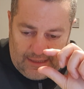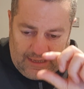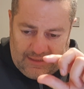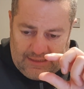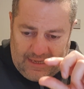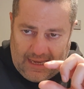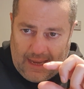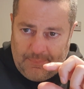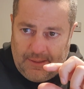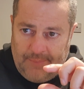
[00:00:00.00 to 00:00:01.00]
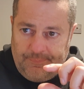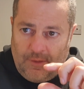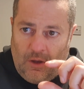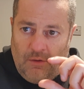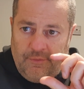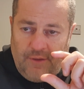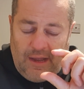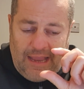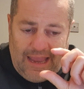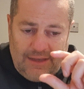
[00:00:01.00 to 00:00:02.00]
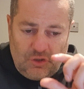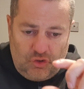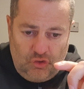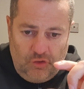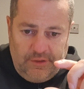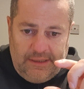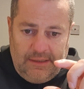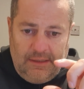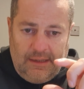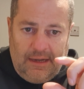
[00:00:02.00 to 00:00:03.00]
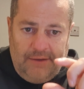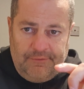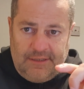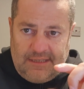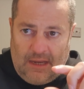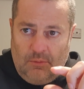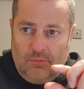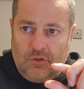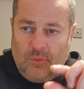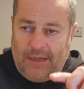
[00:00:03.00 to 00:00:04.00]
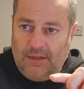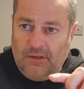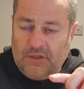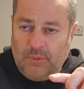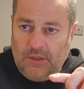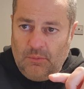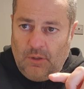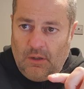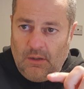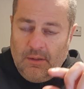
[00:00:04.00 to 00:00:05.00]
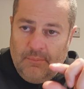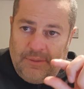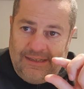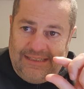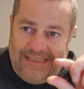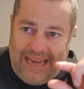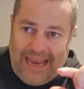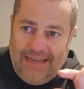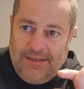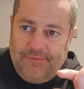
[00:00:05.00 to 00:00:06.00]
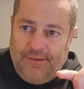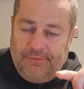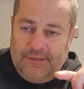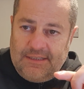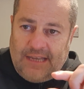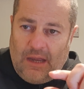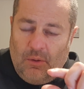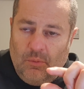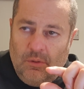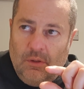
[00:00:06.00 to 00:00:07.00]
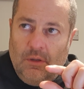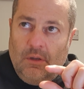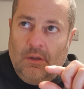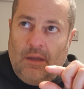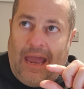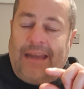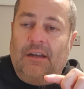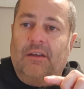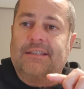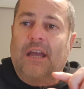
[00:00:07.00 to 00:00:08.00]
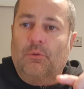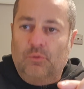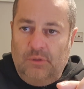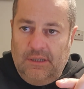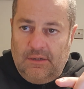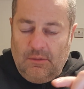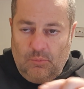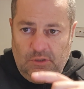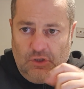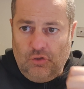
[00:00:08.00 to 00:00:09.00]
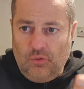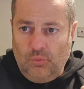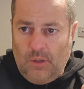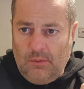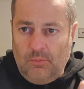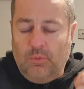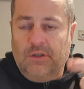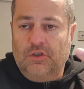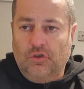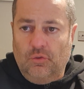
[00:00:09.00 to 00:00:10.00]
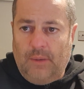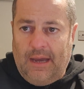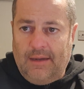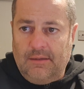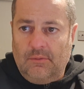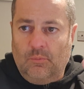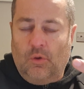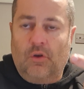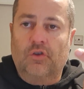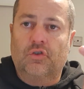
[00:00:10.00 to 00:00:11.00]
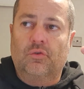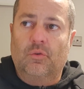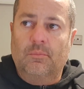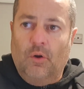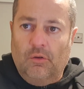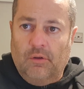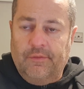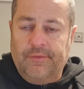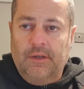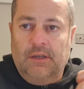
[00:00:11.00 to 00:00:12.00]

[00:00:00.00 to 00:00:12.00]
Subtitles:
Get in the habit of, during every sale, to analyze where you are, but at the end of every sale, analyze how you did. What do well? What did you do bad? What could you do more of?